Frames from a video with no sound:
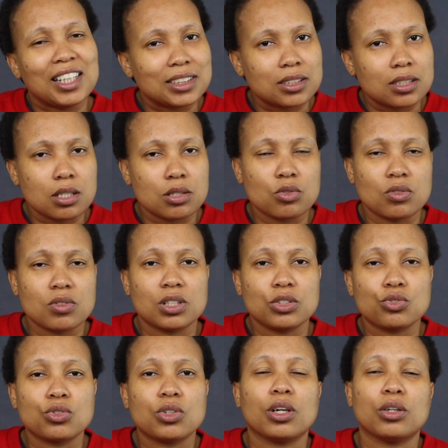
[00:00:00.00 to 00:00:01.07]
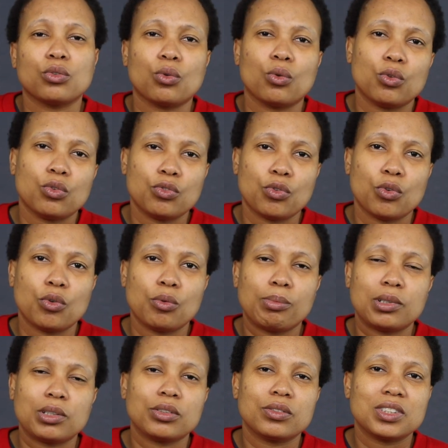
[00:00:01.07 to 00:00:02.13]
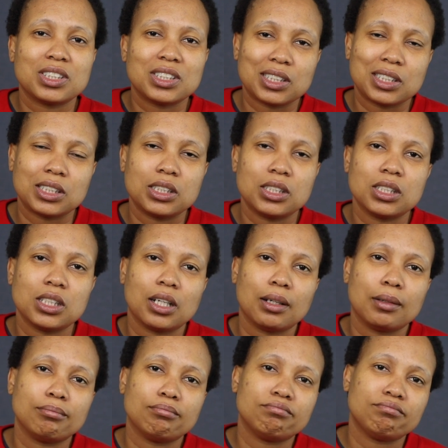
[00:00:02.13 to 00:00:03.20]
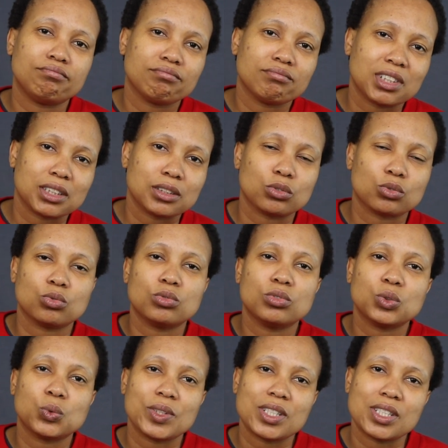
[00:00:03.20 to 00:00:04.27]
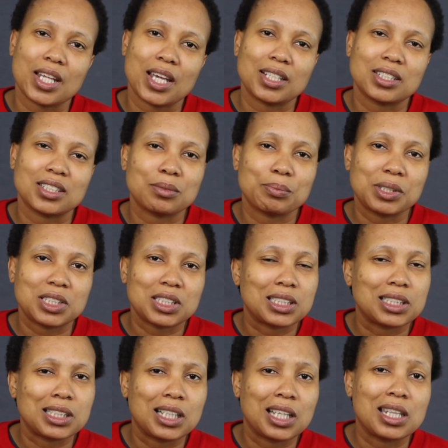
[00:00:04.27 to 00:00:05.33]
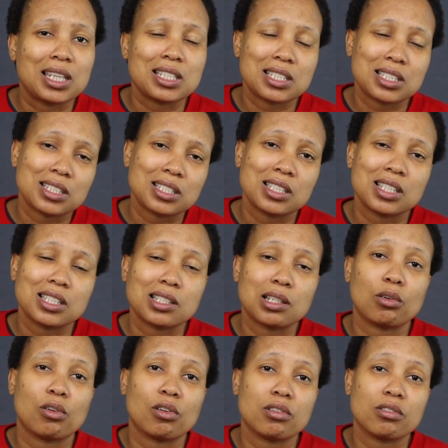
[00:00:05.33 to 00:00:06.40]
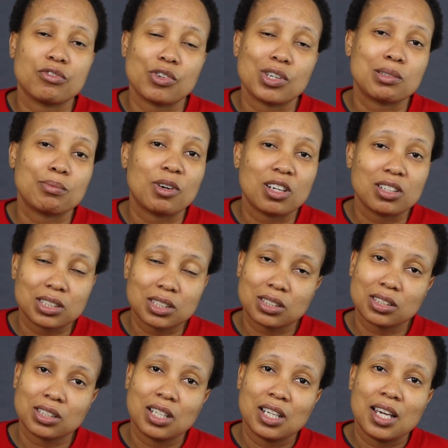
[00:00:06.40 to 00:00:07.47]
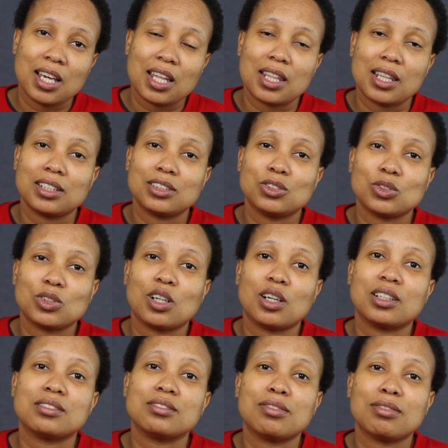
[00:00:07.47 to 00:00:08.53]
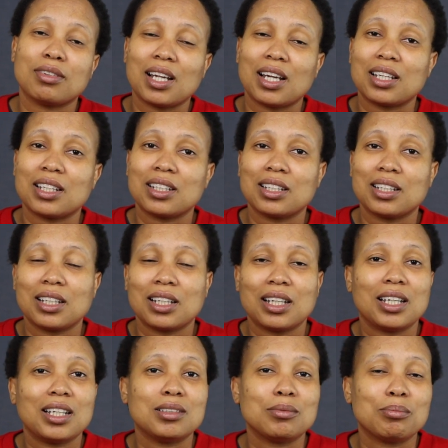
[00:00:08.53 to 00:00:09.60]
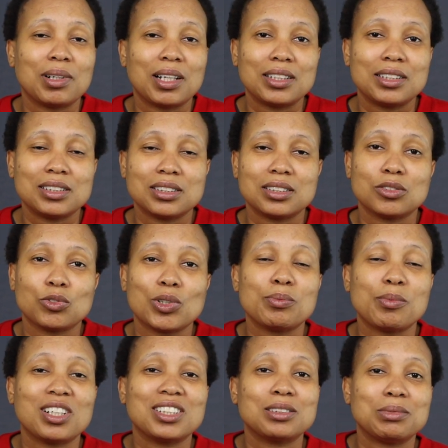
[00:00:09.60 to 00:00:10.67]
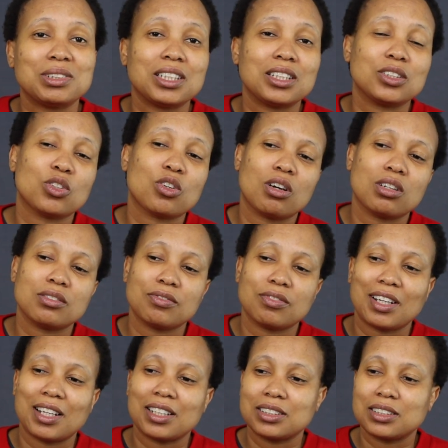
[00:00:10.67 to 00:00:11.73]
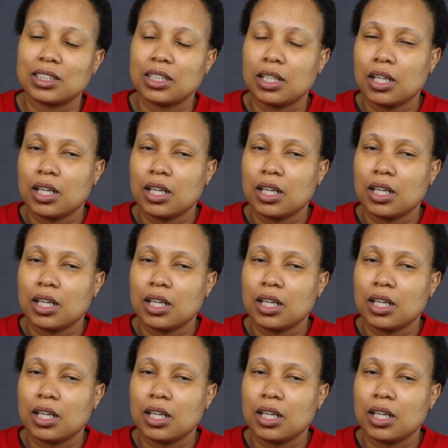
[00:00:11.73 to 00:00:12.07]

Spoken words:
it's the drone that you can go for. But obviously there's rules with that, especially in the city. There's a lot of red marks that you can't fly in places. Red marks meaning you can't fly it